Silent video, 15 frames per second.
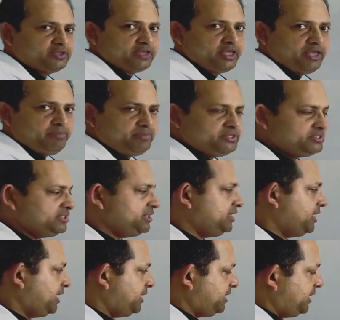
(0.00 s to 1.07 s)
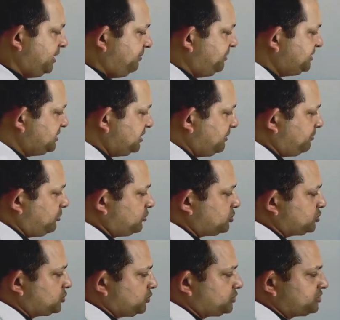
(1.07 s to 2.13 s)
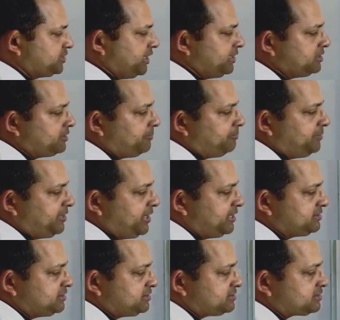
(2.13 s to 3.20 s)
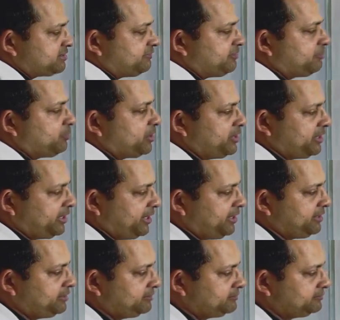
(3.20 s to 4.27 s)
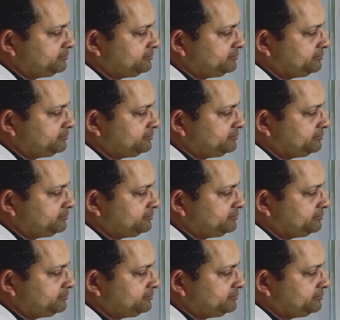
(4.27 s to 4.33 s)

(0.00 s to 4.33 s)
the ABG, and APG report shows that the pH is 7.8.